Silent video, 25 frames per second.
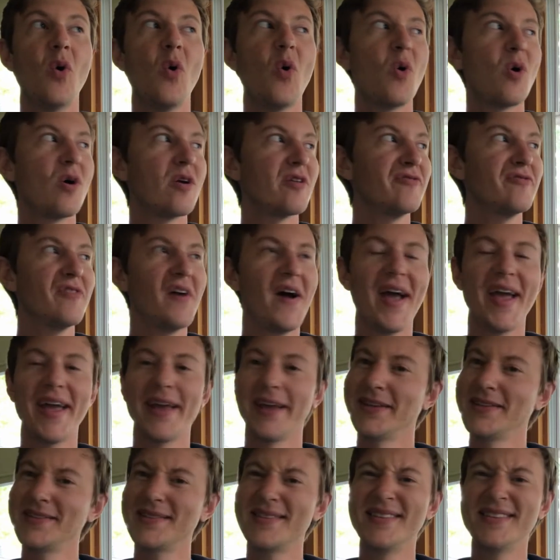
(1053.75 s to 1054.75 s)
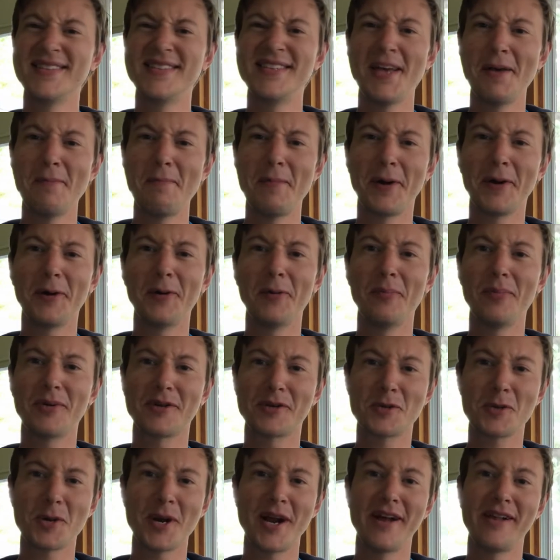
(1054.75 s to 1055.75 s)
horrifying as the typical
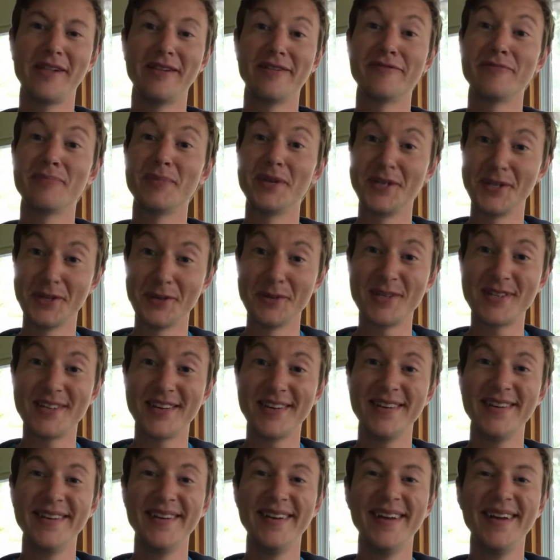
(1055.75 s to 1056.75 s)
portrayal of Medusa.